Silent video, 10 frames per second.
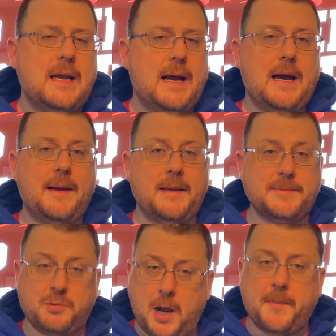it's
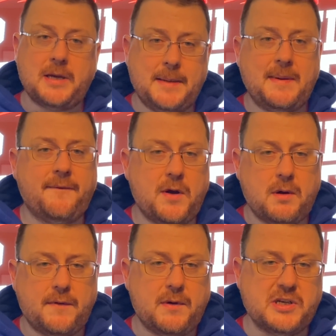probably going to be
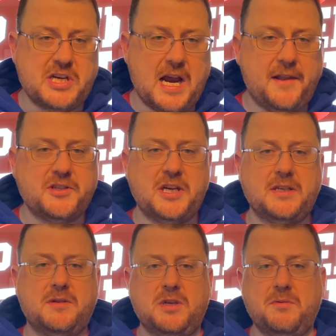very, very
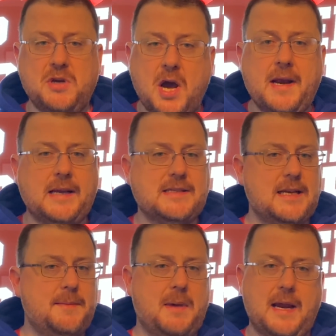challenging to not
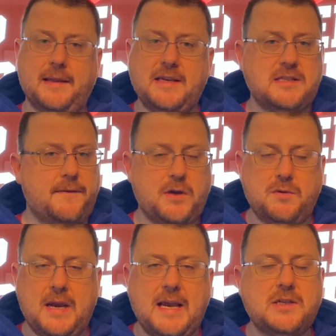extend it by at least a few
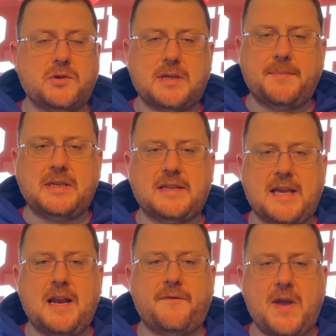days or something to
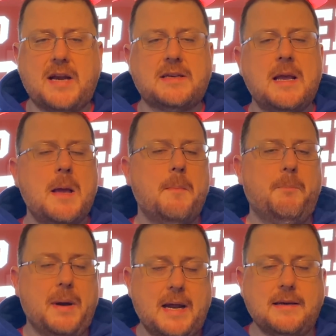that effect.
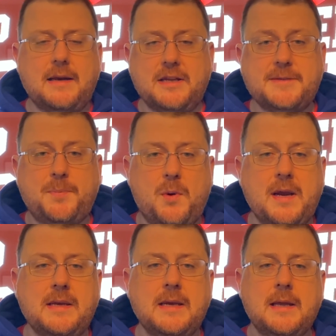But at this
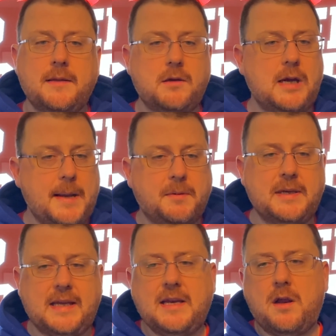point, they're able
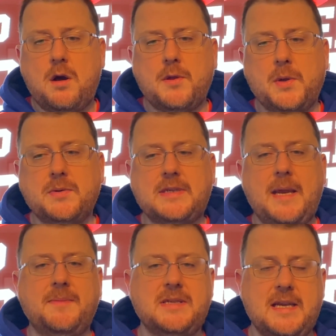to get all those
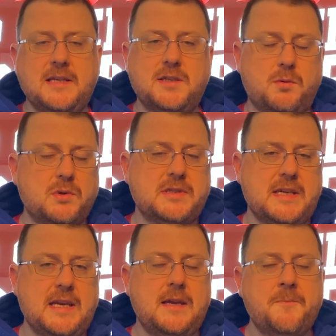games in, so we'll
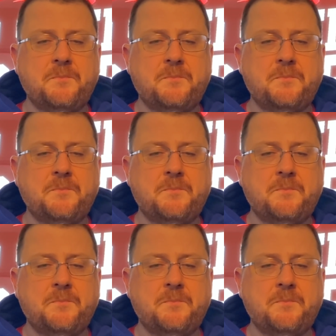see.